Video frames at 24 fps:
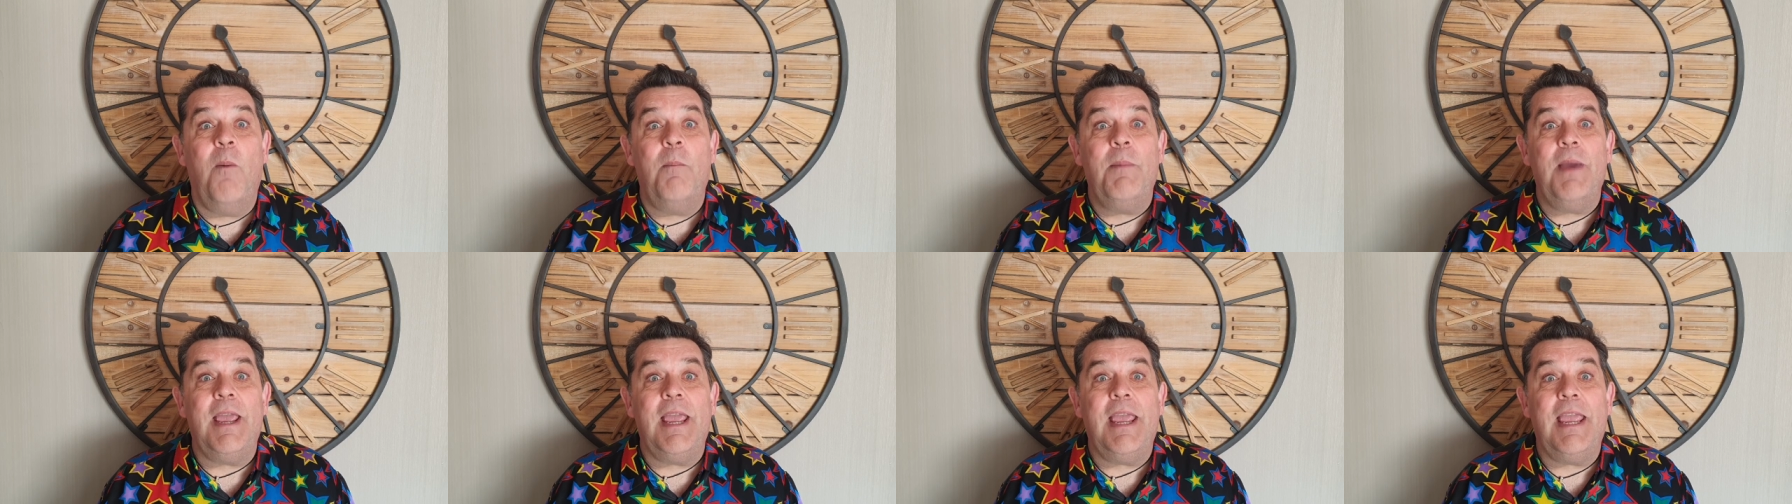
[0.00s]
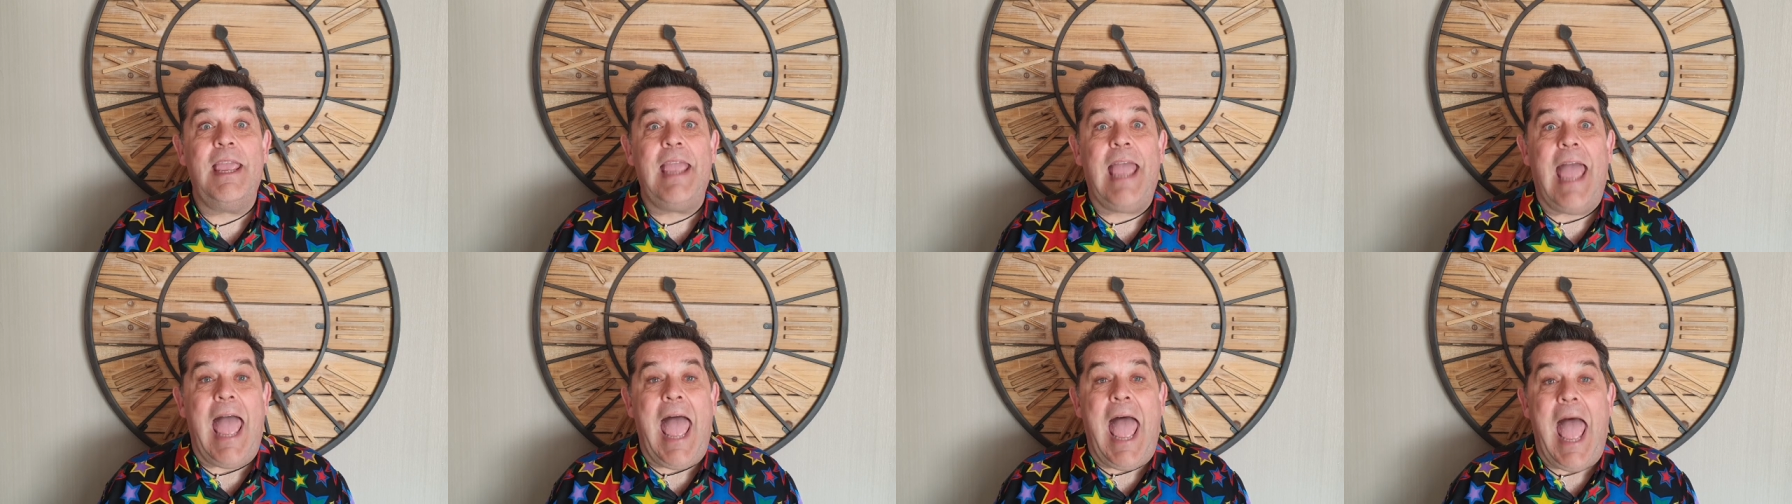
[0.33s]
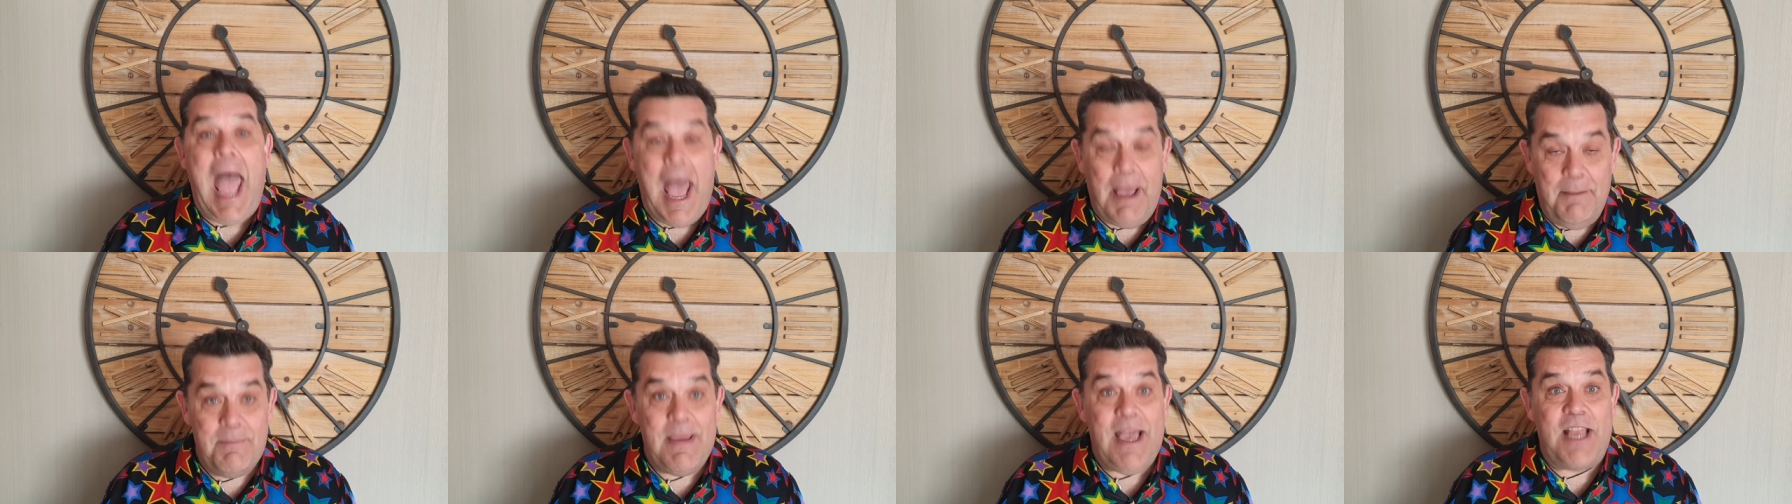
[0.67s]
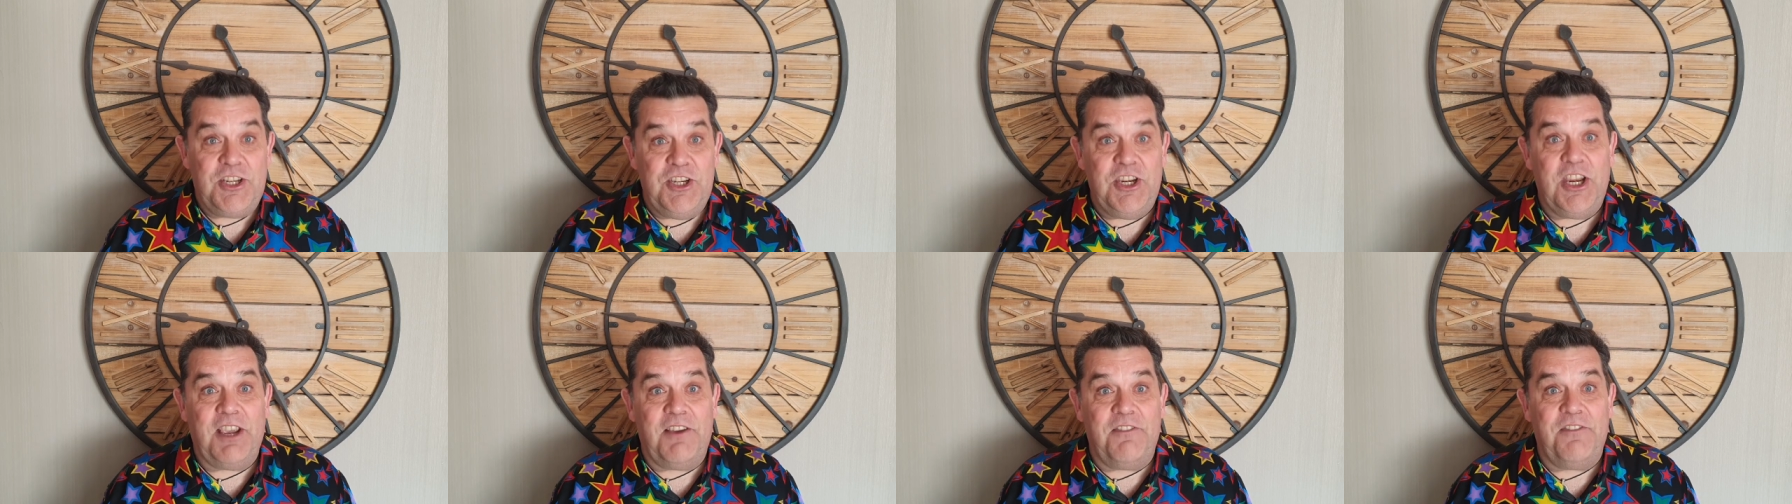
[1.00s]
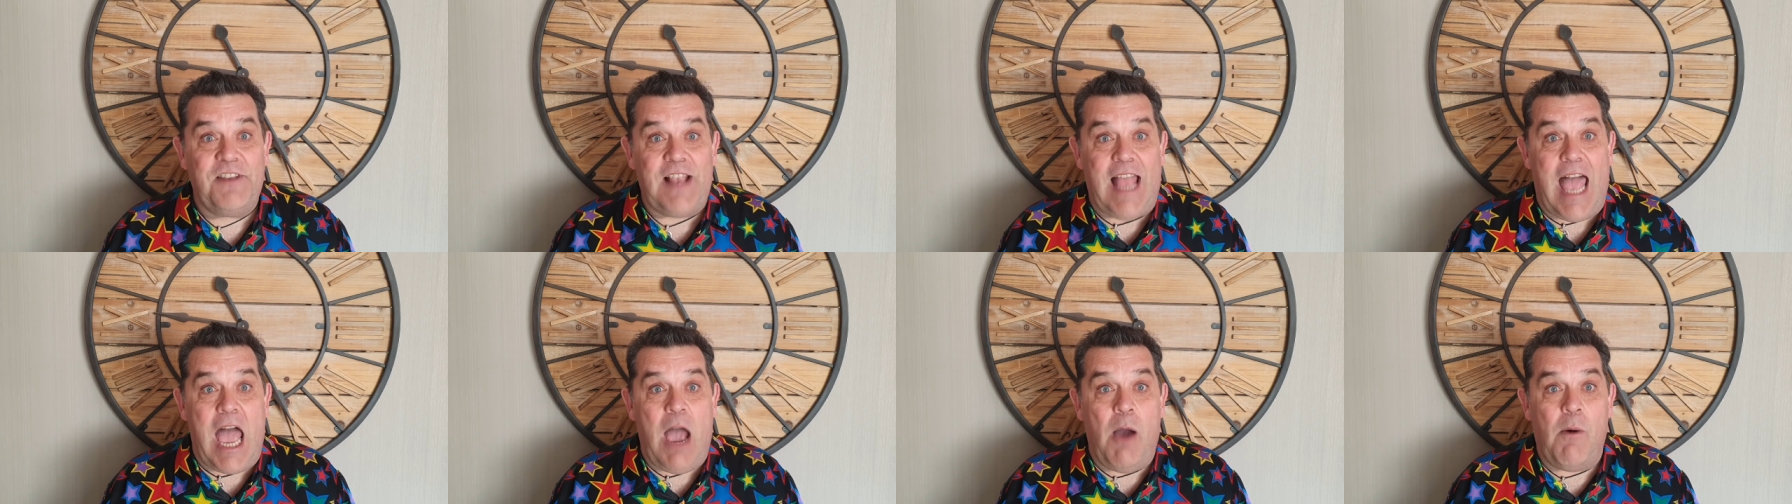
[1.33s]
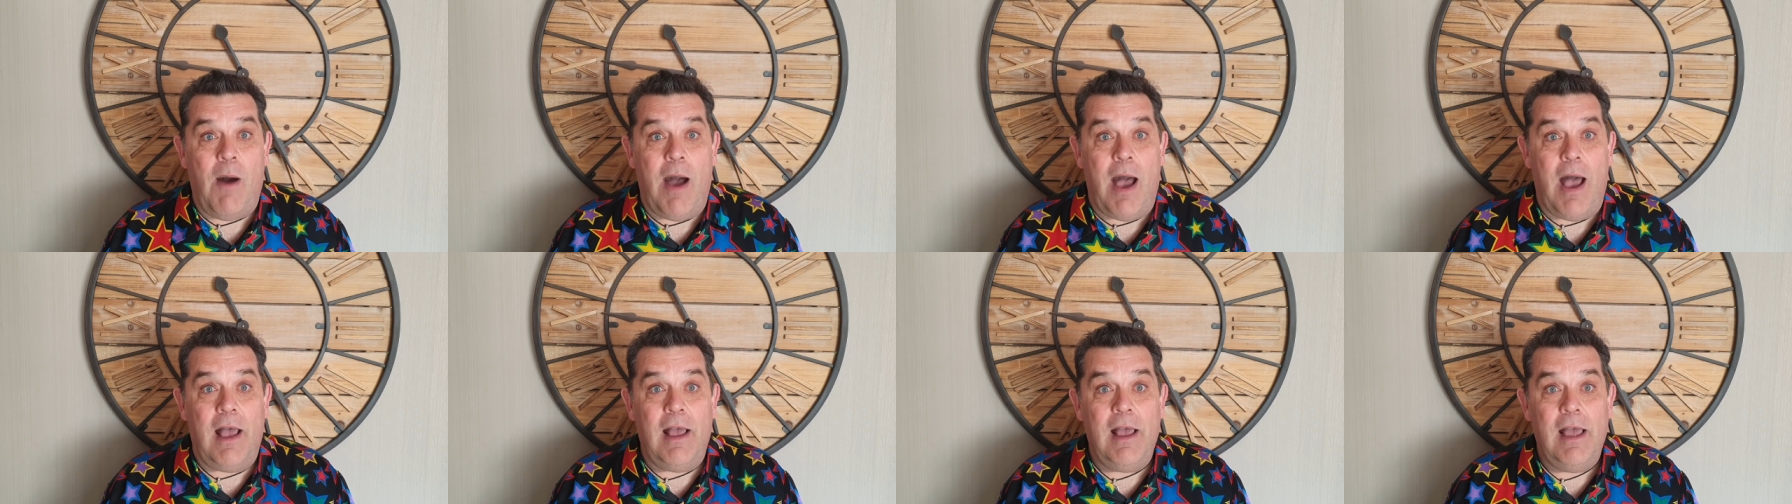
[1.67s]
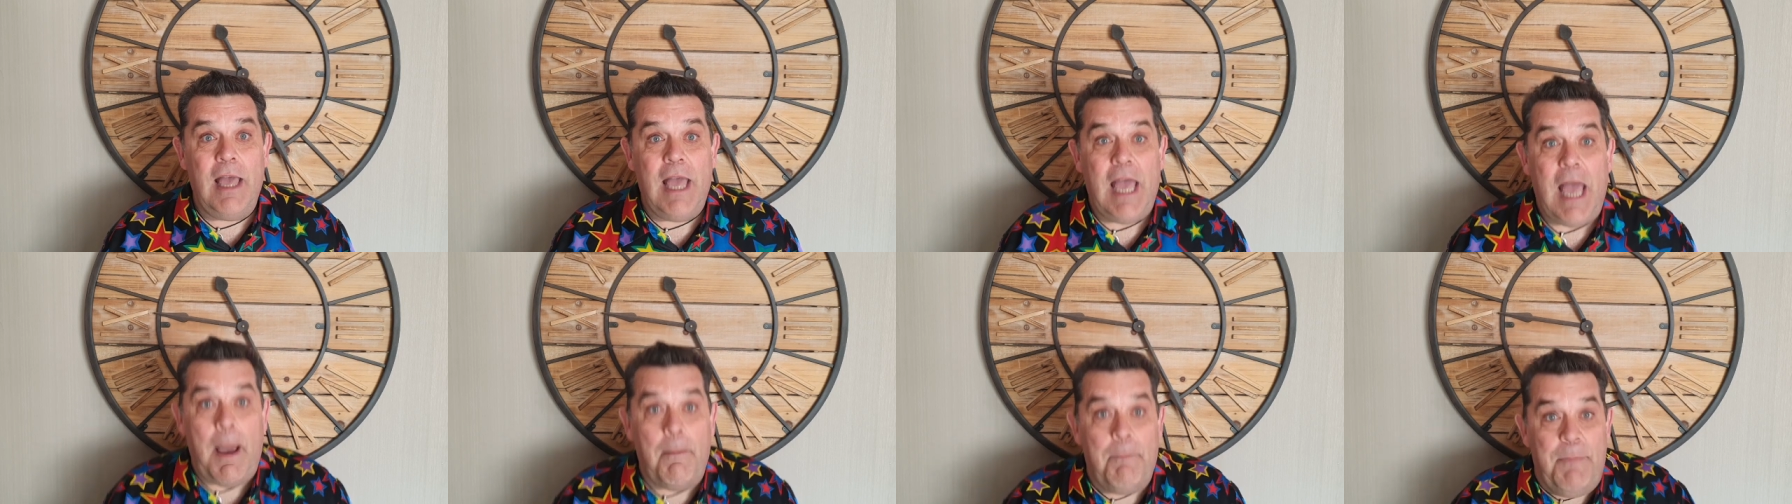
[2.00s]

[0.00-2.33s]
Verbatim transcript: me a magic flower, a